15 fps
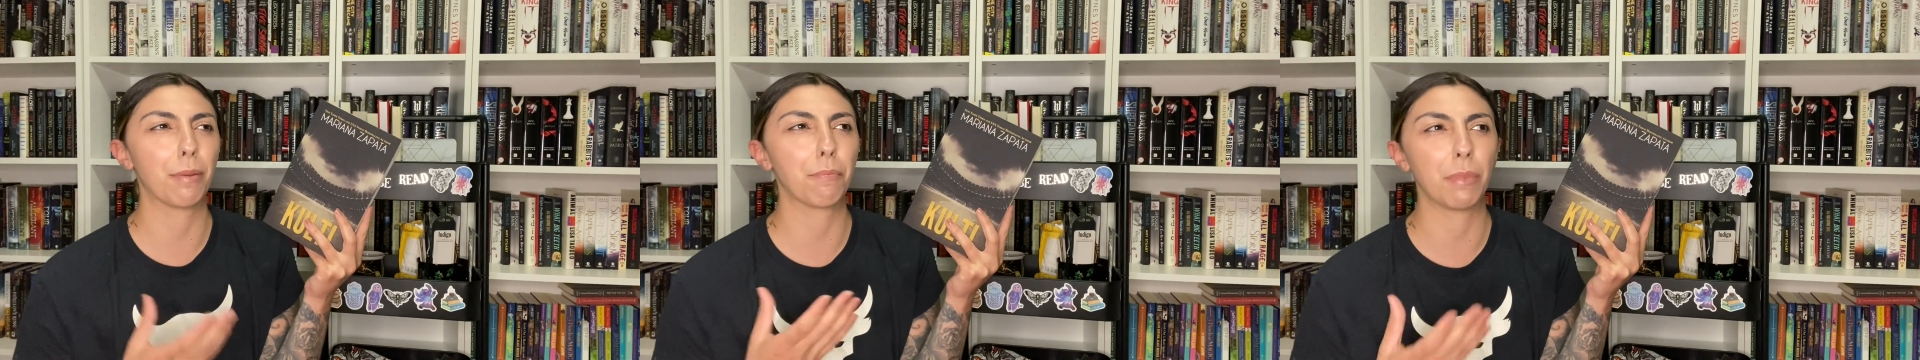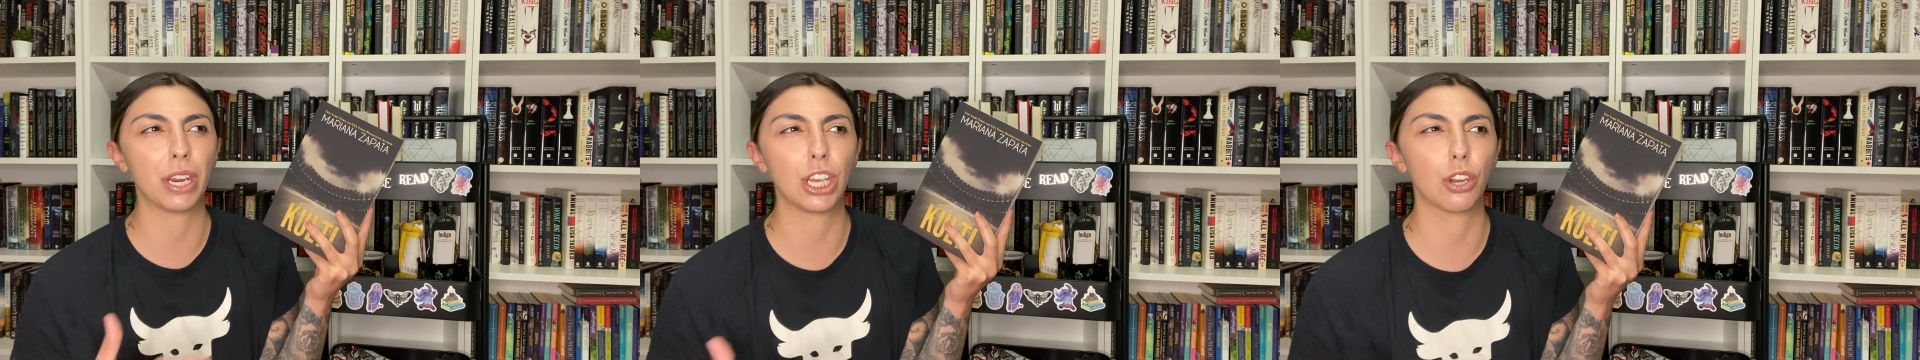
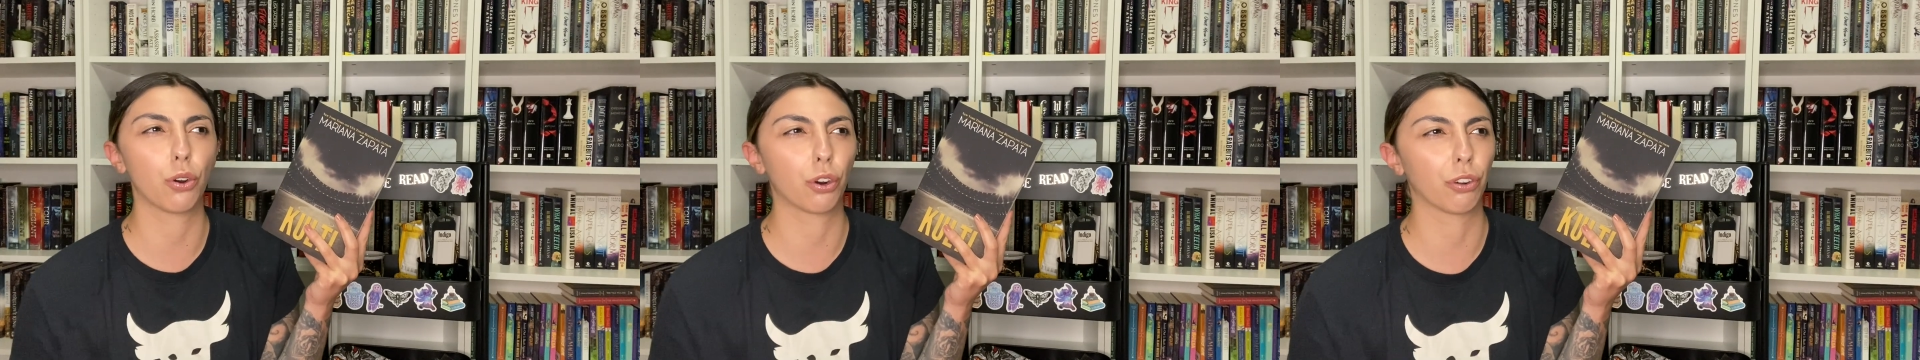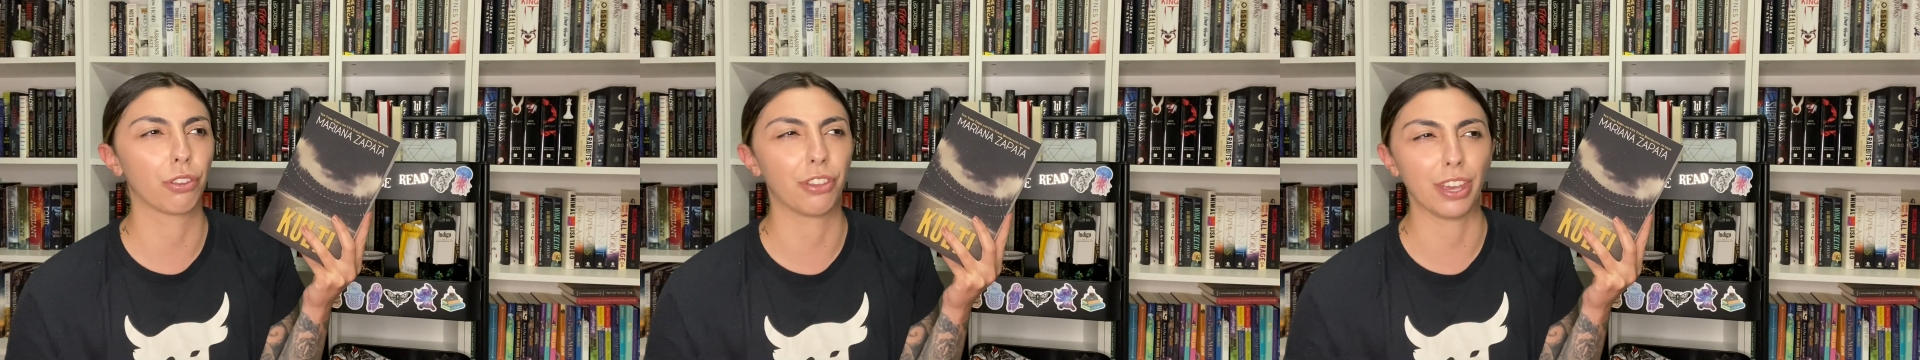
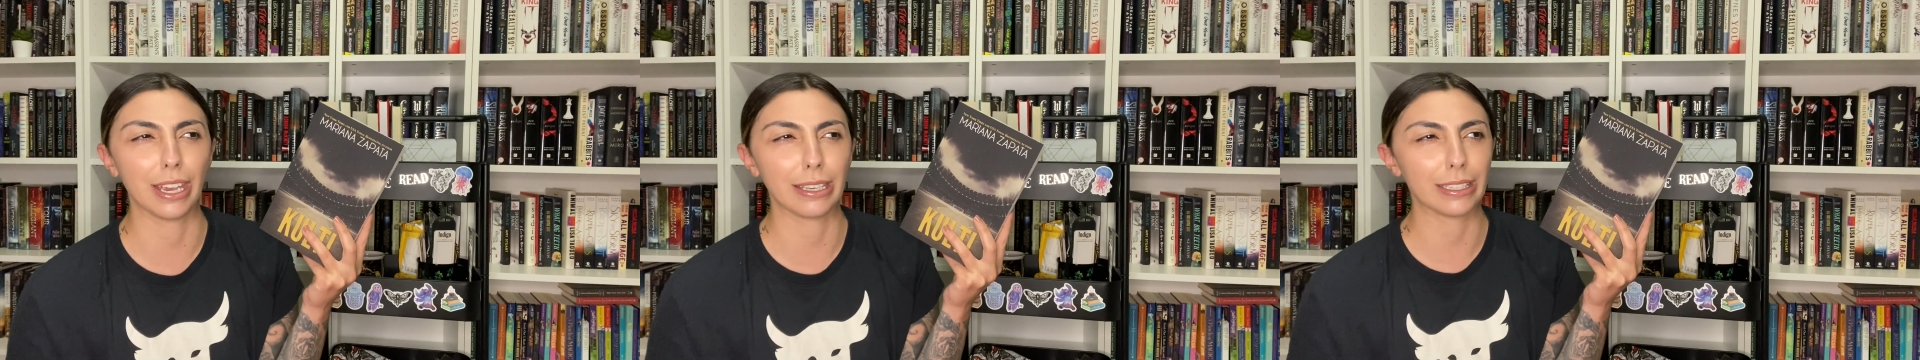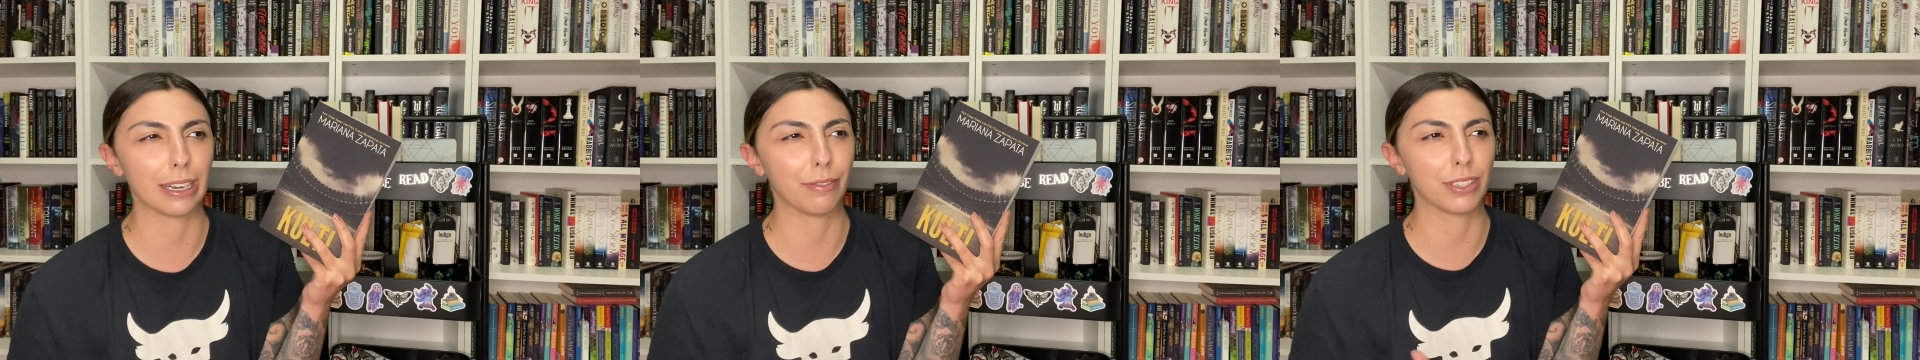mediocre
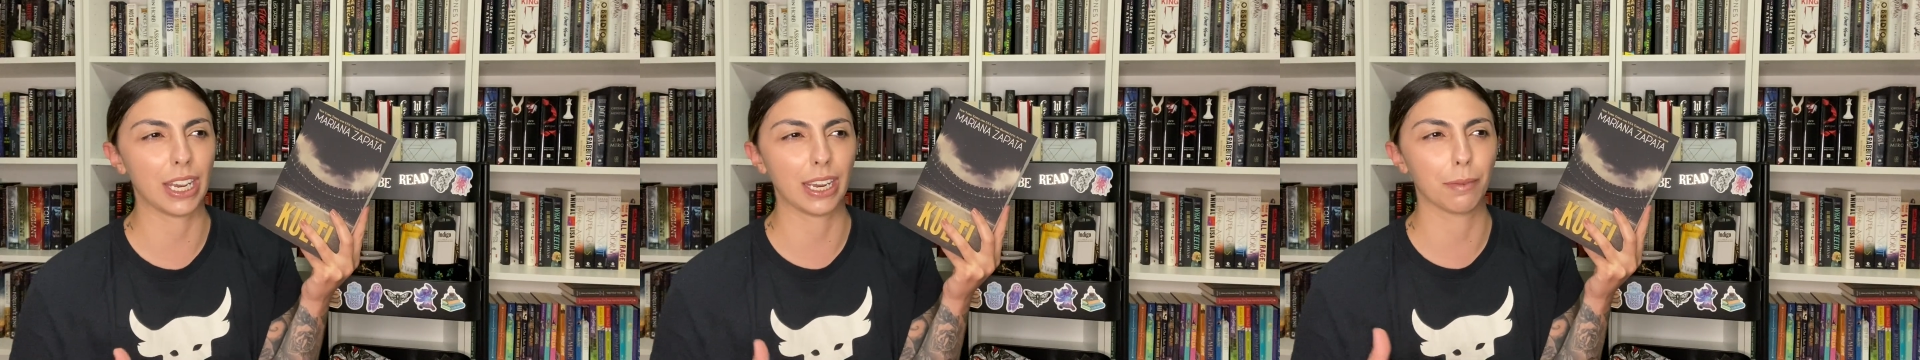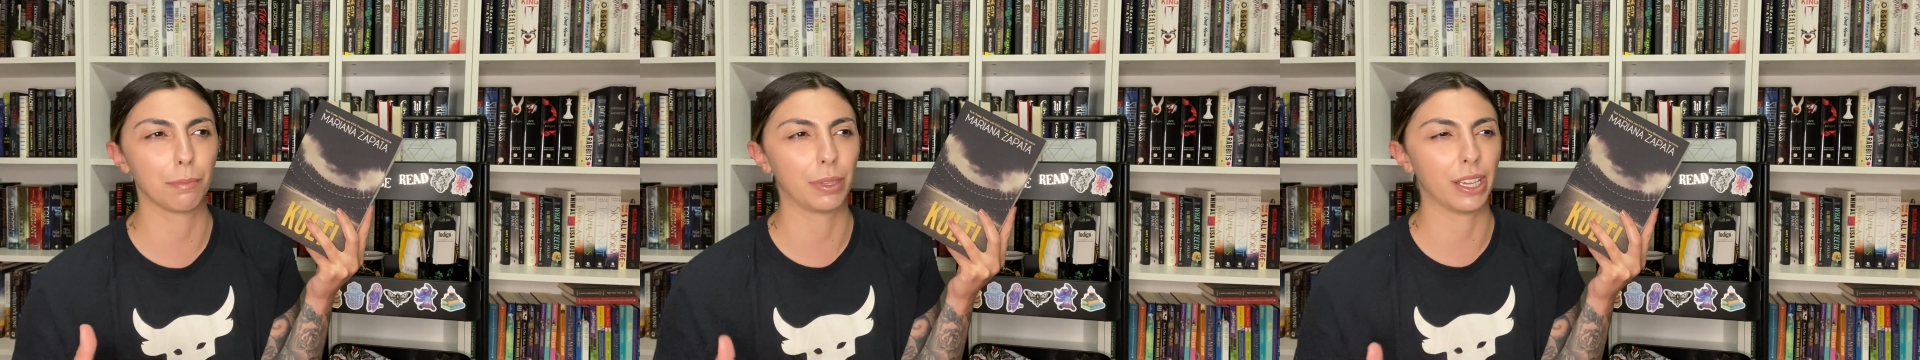things that have
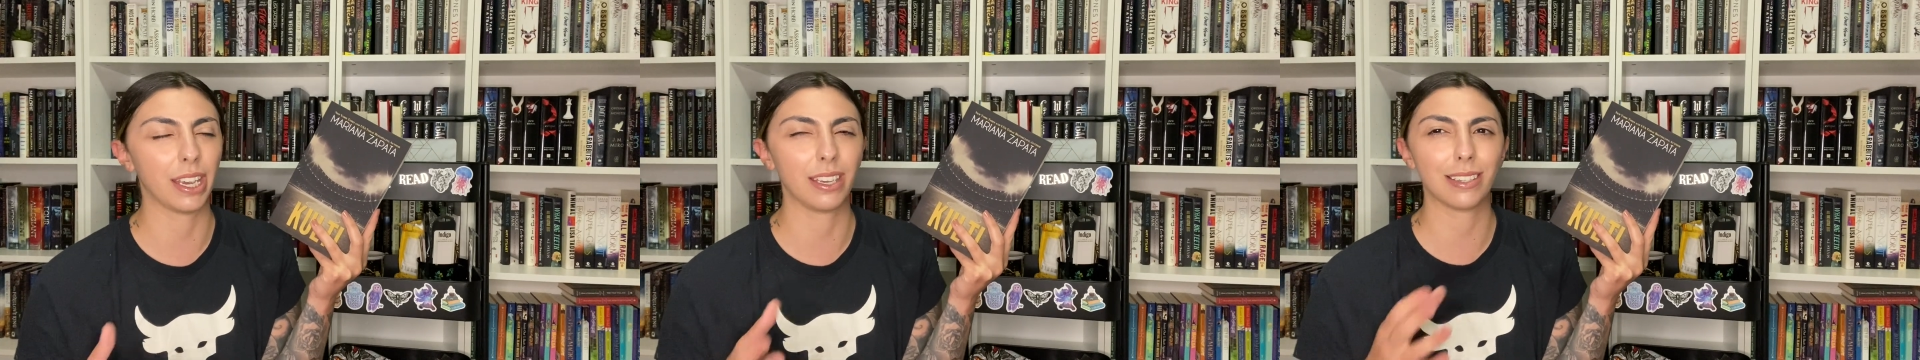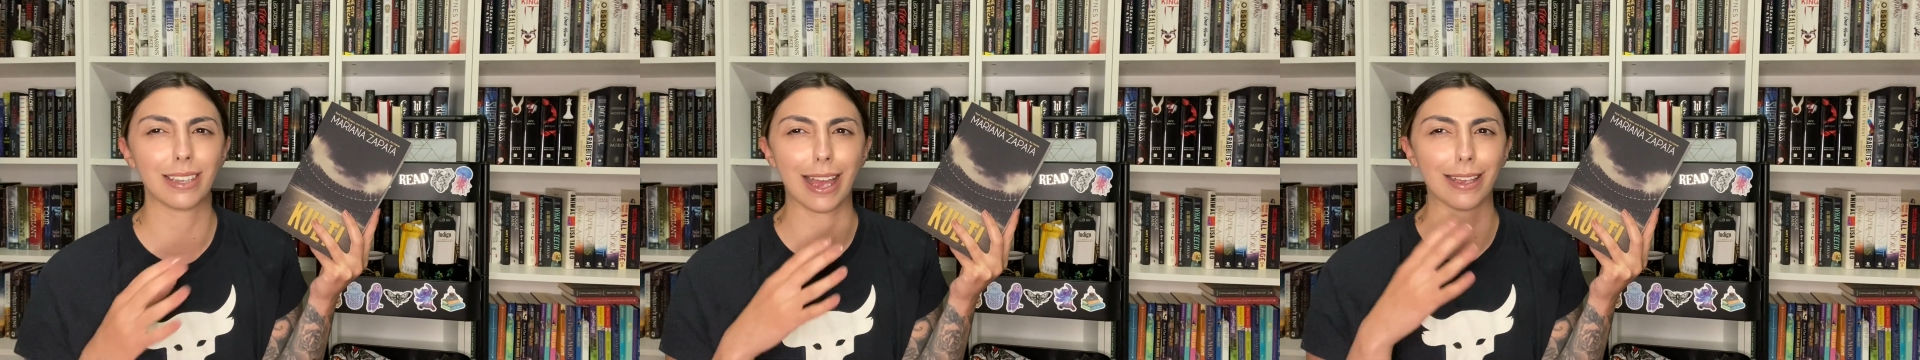taken
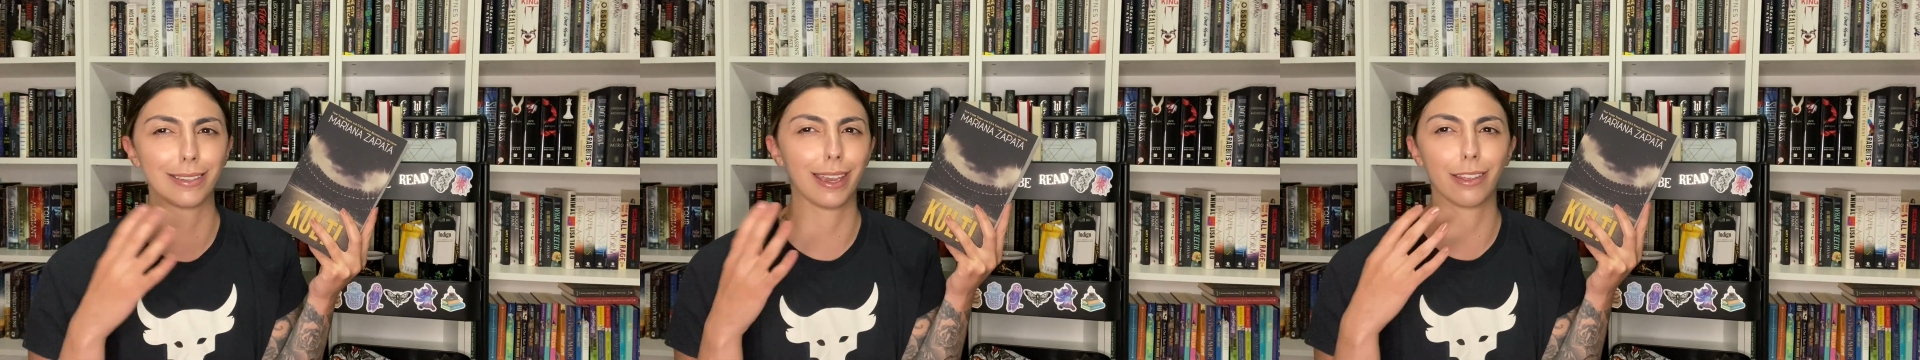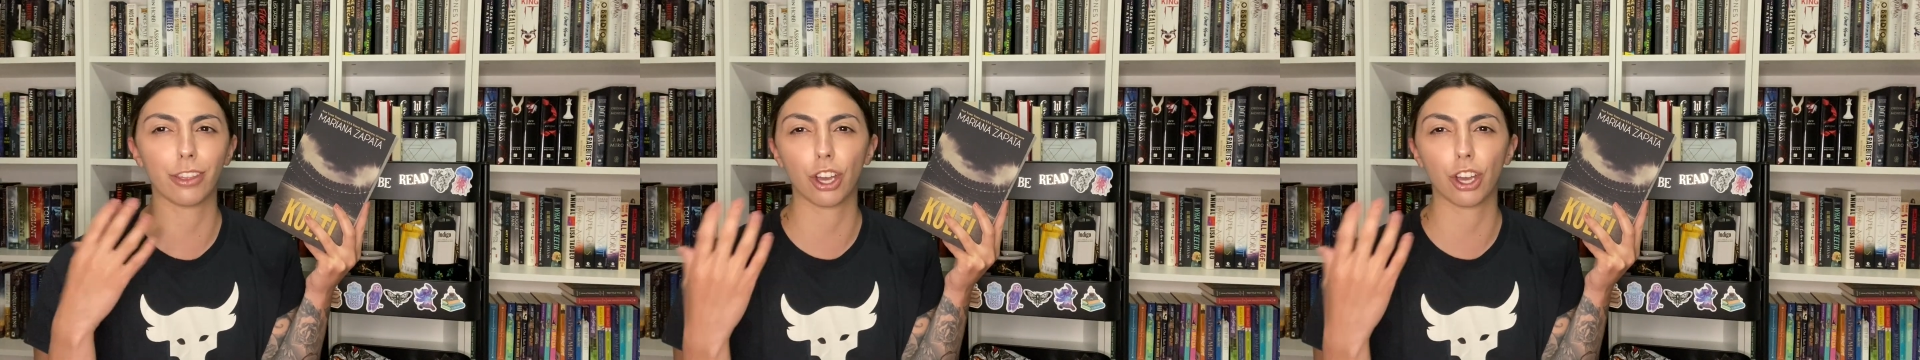place as like,